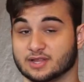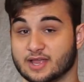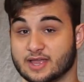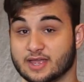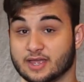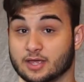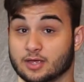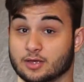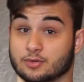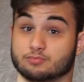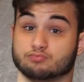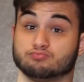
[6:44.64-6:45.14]

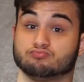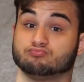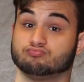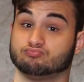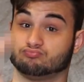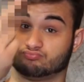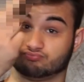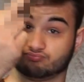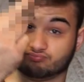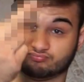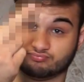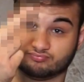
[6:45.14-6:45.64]
like,
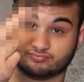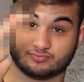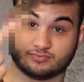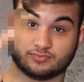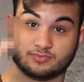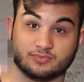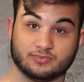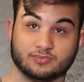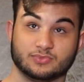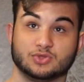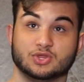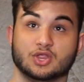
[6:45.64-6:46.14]

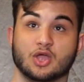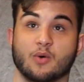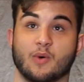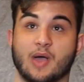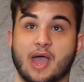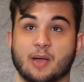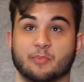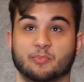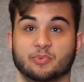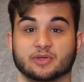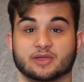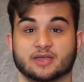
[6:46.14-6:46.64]
no
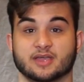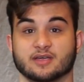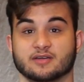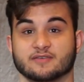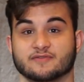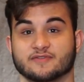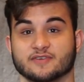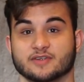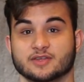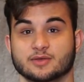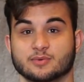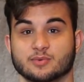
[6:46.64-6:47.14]
Apple Care
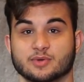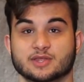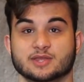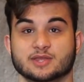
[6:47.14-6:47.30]
for you